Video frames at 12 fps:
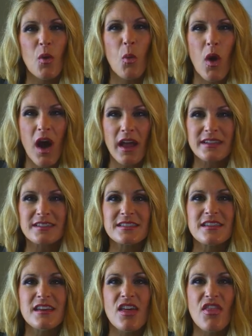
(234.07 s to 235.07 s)
want
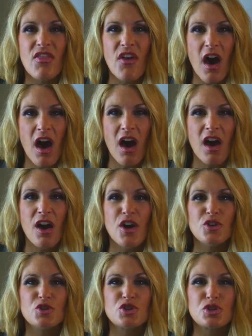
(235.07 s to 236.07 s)
the
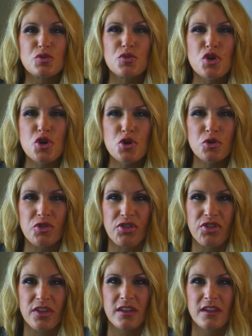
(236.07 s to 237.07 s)

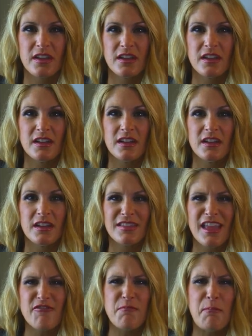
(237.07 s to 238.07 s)
truth.
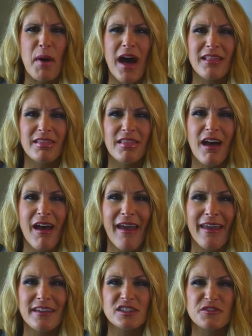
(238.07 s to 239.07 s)
They've bought
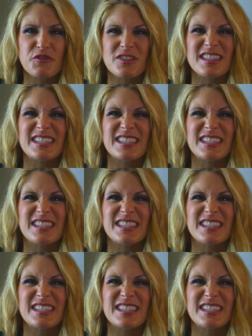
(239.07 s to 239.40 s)
lies for